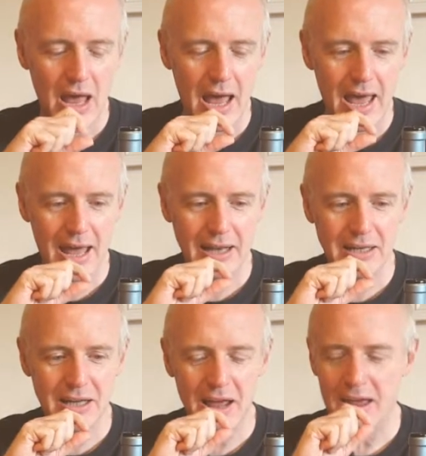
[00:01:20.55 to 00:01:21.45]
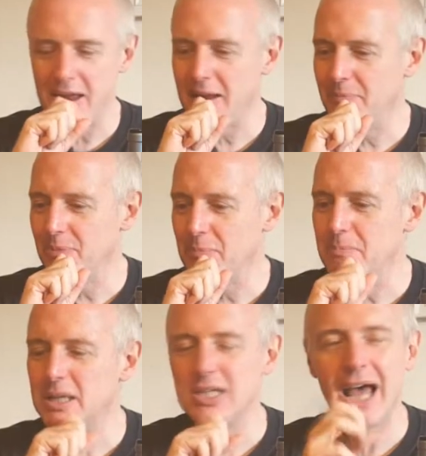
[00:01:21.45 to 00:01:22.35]
and a
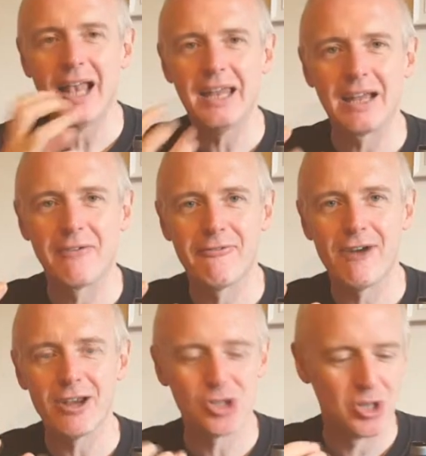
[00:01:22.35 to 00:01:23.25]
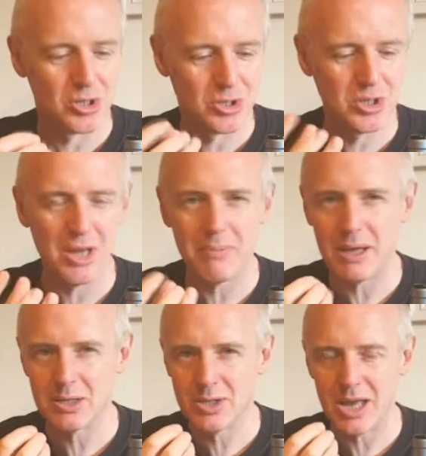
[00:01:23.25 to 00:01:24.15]
metallic freshness. Does that
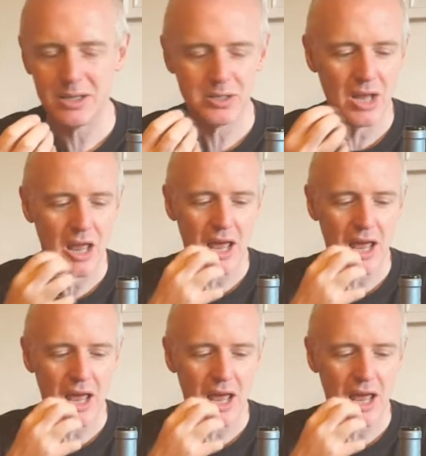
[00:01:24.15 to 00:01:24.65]
make sense?